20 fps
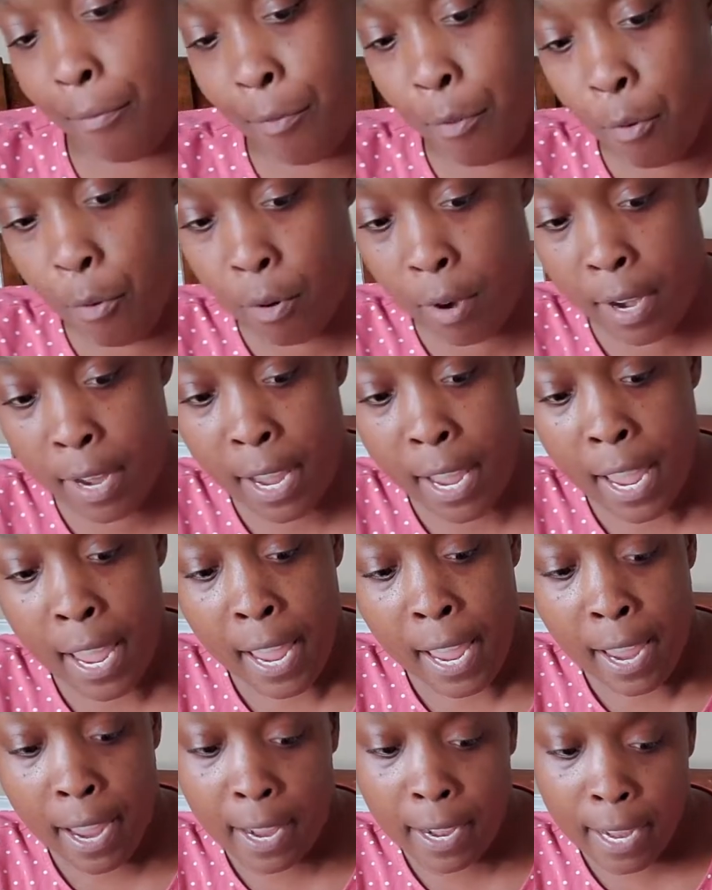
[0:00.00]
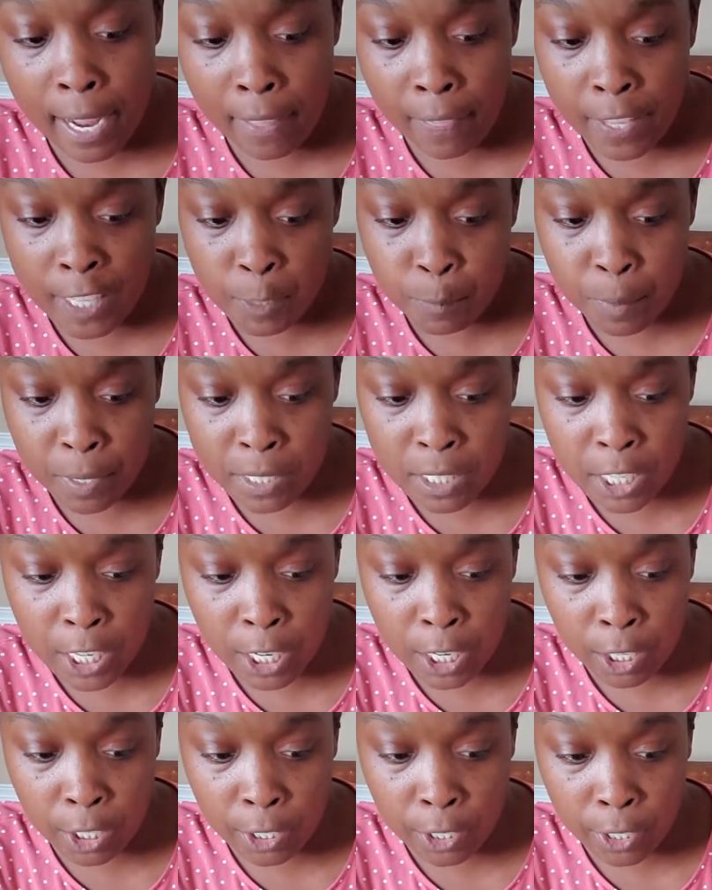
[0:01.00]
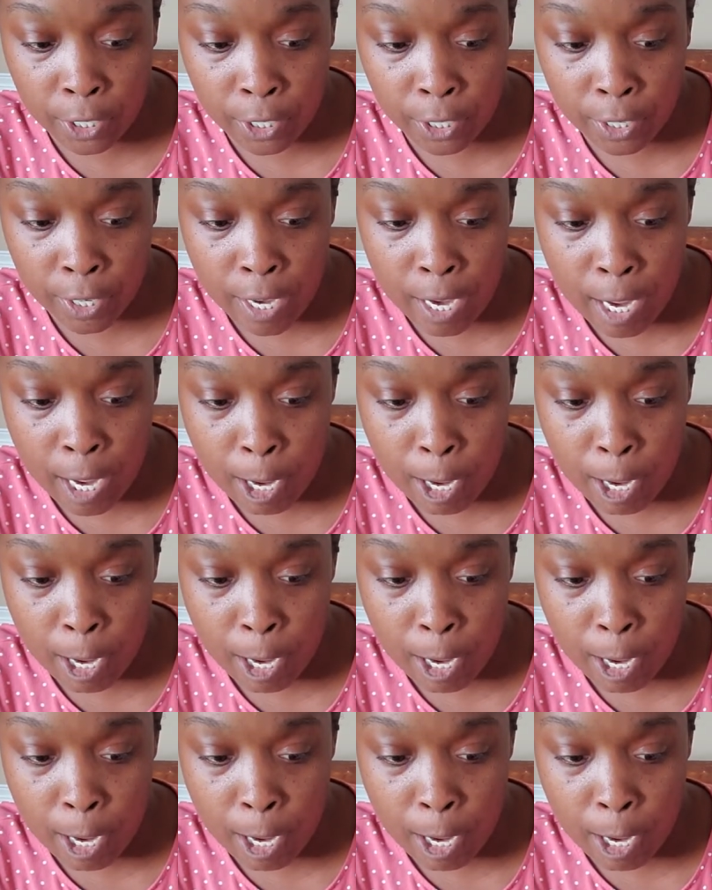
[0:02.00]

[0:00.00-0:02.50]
for it. And at this particular